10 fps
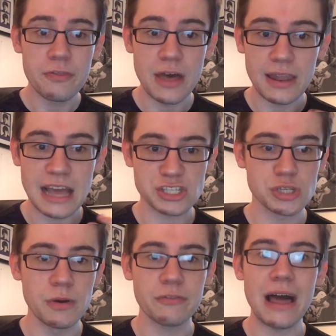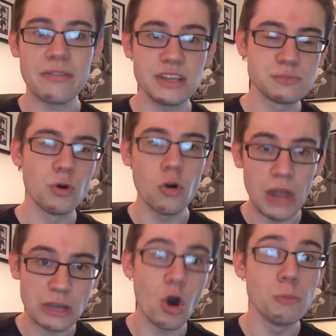that like some of like these more
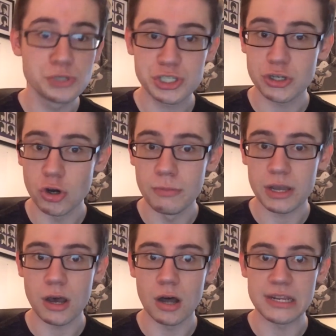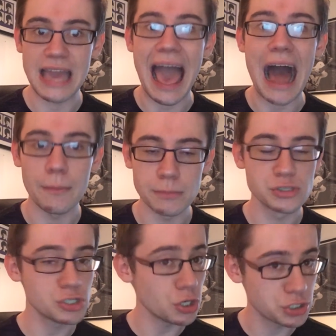like obscure McCartney
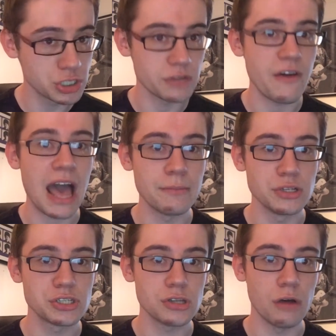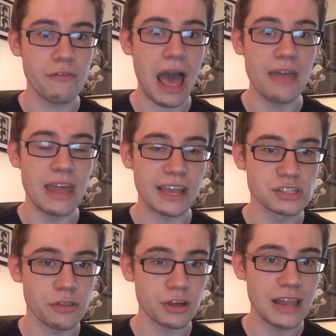albums such as Fireman stuff and like
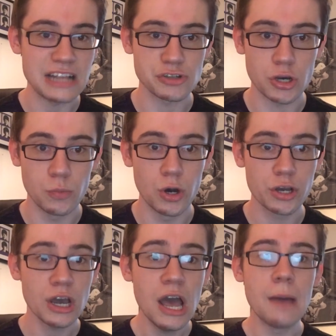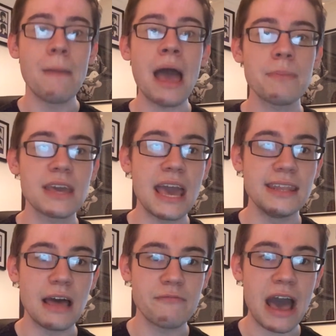his other classical work might be
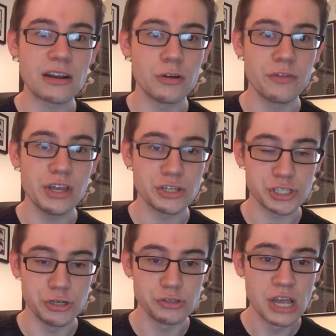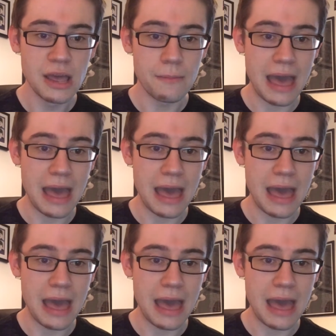getting like vinyl reissues.